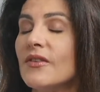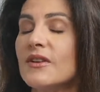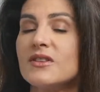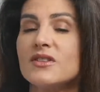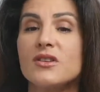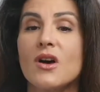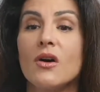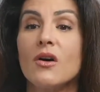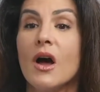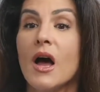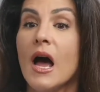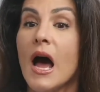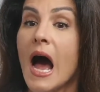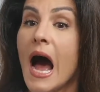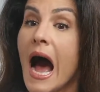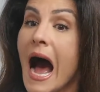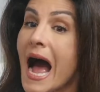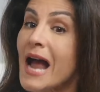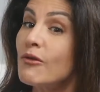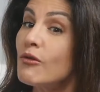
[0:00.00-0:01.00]
And so
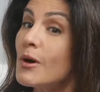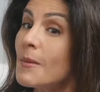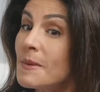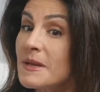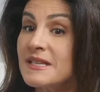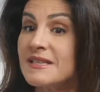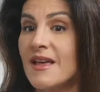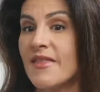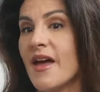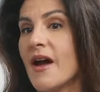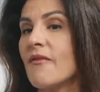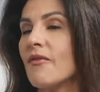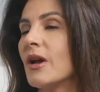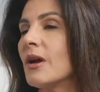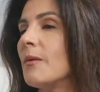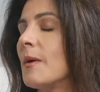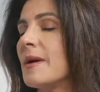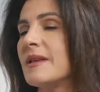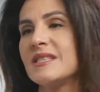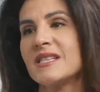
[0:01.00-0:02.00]
I grew up in South
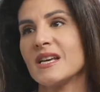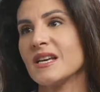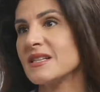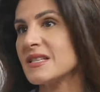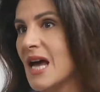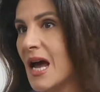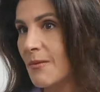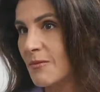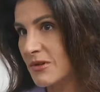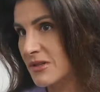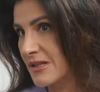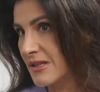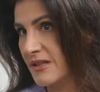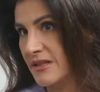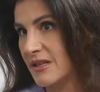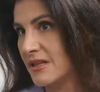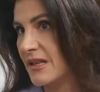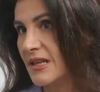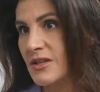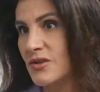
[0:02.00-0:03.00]
Africa where dinner time was
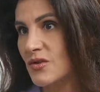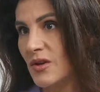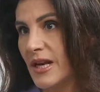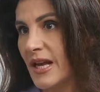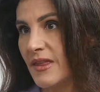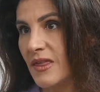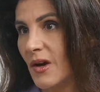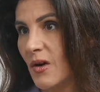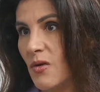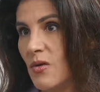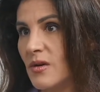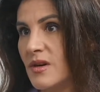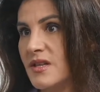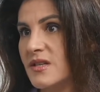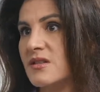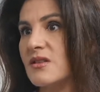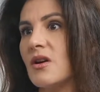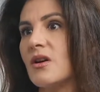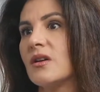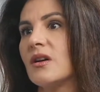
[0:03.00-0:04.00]
literally at the
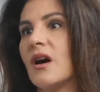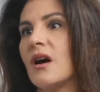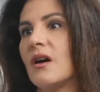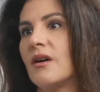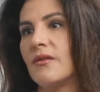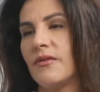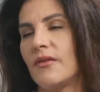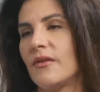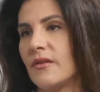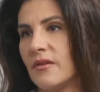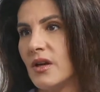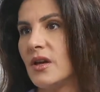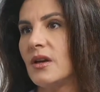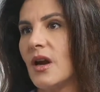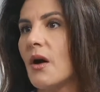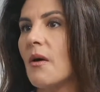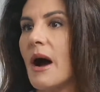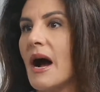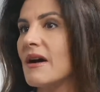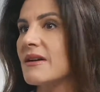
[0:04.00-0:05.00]
cornerstone of
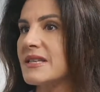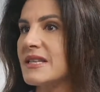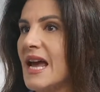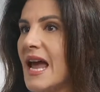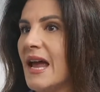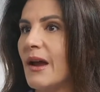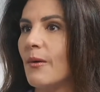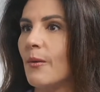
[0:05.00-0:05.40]
our day.